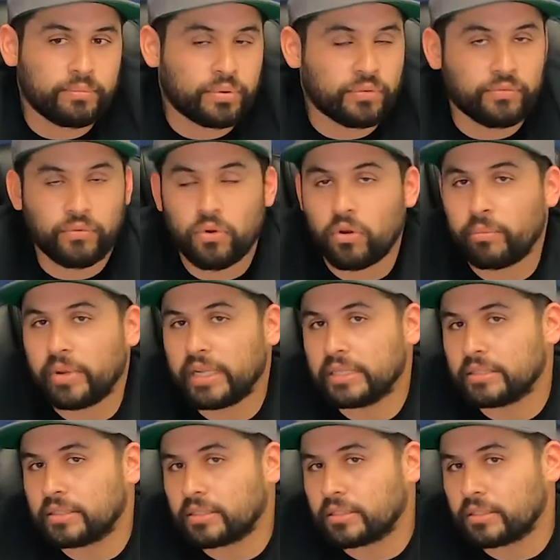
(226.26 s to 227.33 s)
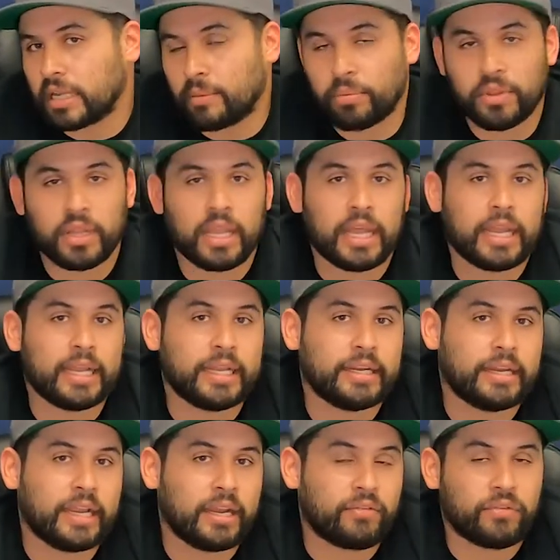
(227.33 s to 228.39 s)
performance, top of the
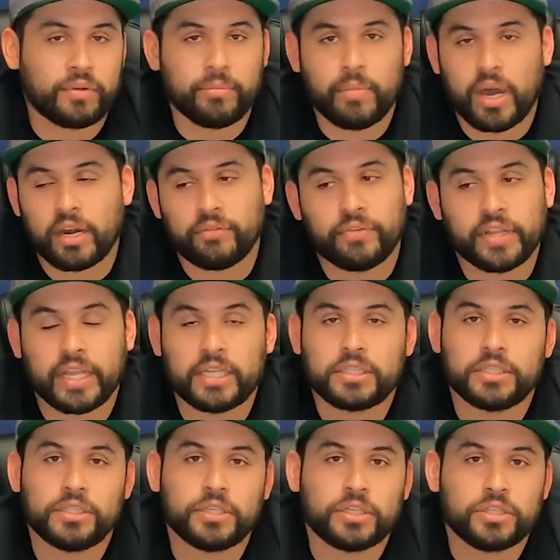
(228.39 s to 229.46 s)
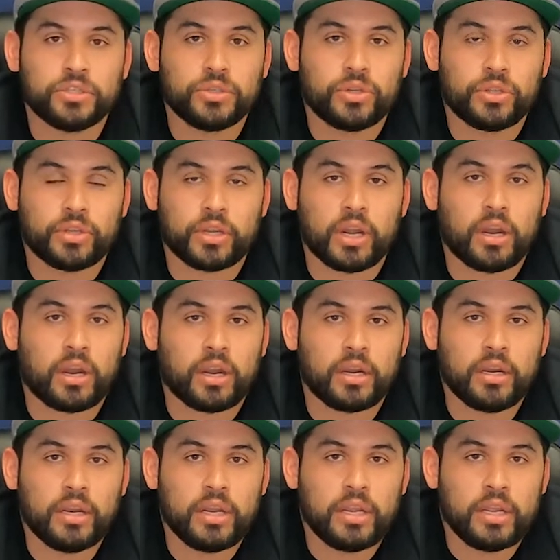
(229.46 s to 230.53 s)
line, every modification you can do to the
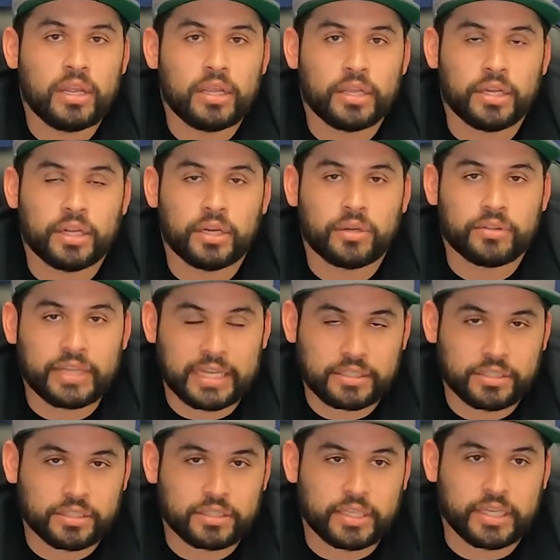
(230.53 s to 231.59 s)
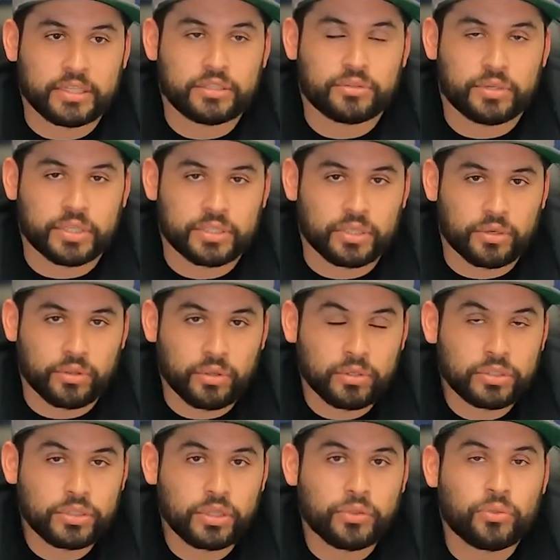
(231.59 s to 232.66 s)
car. That's your stage 3. So
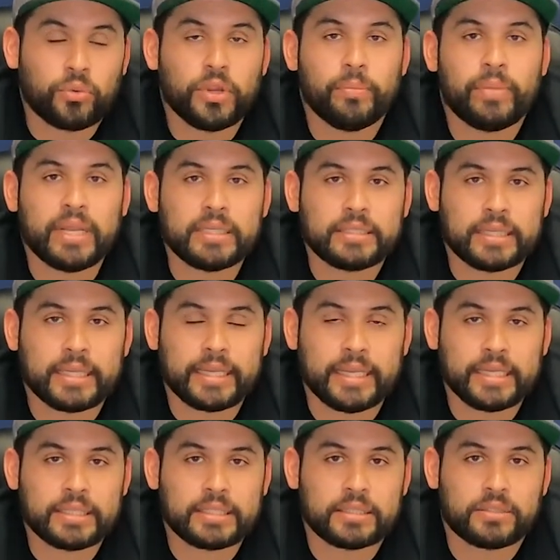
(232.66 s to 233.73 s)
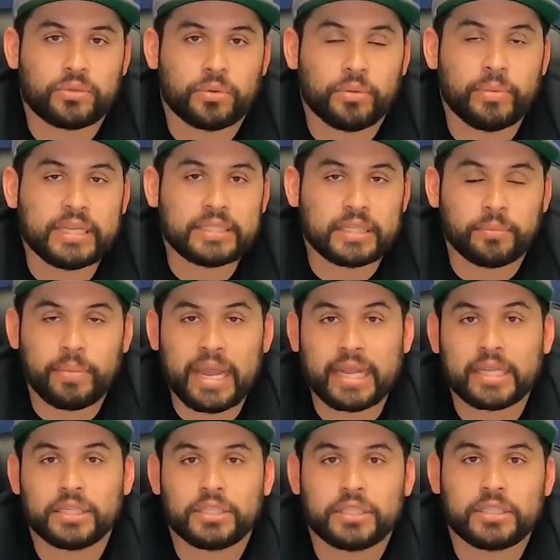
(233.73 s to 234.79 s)
those are the 3 basic kits, 3 basic
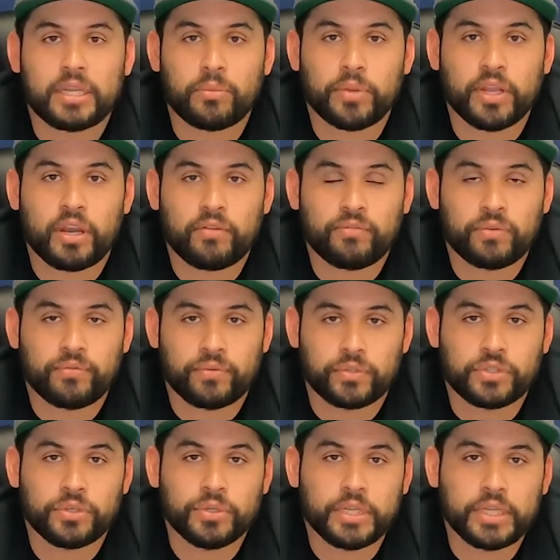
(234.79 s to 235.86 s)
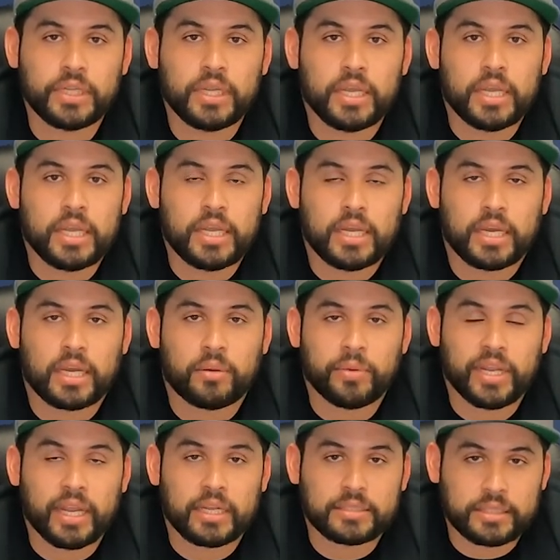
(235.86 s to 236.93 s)
packages that we offer for tuning.
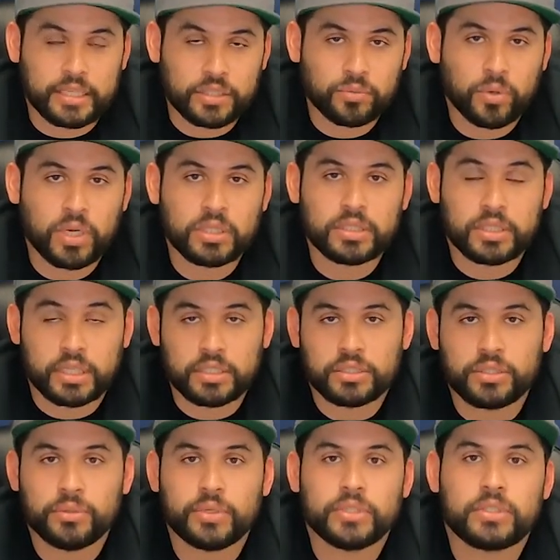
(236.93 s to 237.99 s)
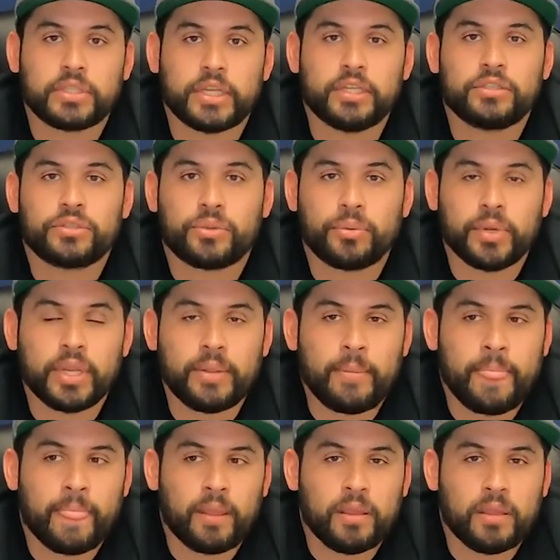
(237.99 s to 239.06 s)
We got stage 1, stage 2, and stage
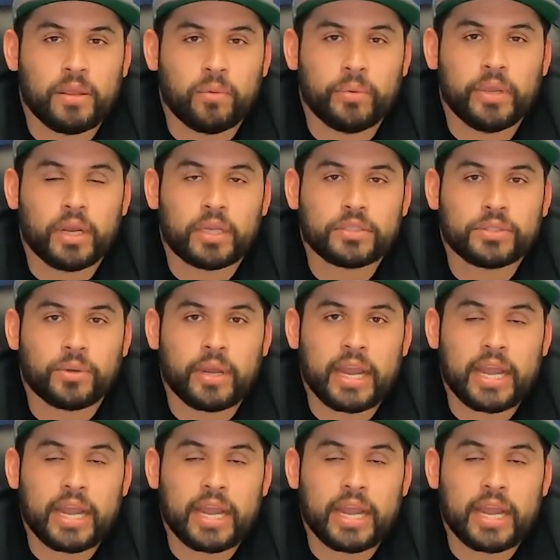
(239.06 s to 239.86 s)
3. We also